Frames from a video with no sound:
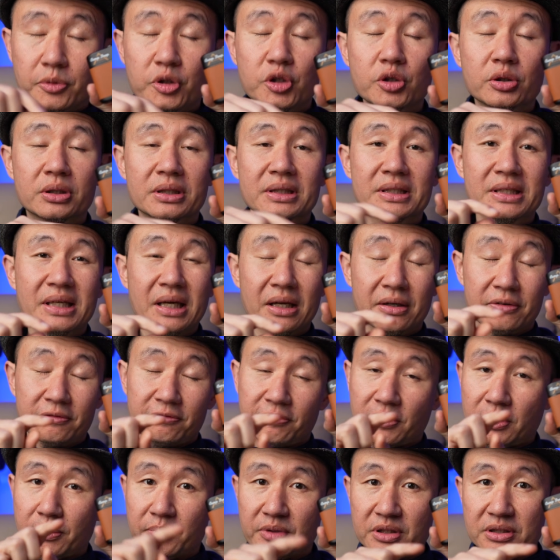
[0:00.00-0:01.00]
You can get it
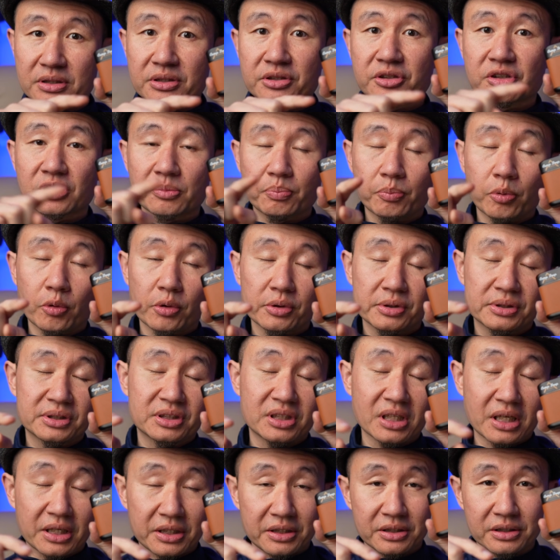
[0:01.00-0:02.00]
from the support
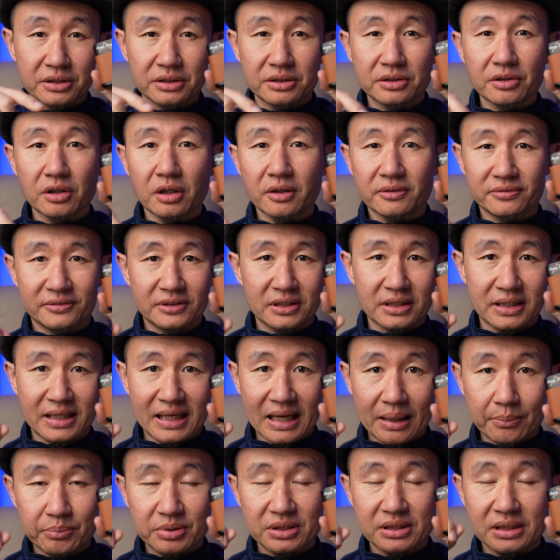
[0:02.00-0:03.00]
section of the
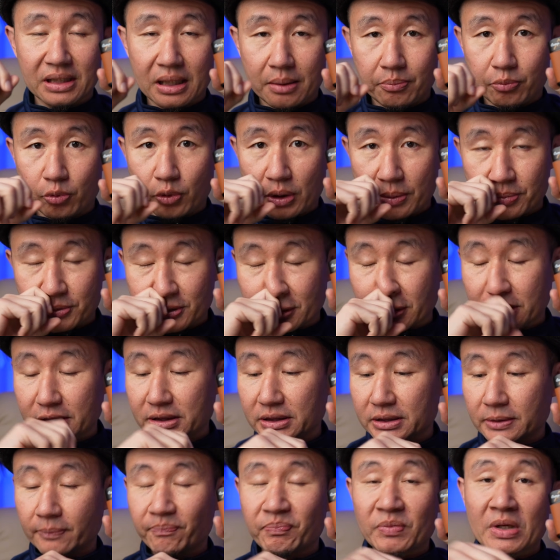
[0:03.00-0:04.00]
campsnap website.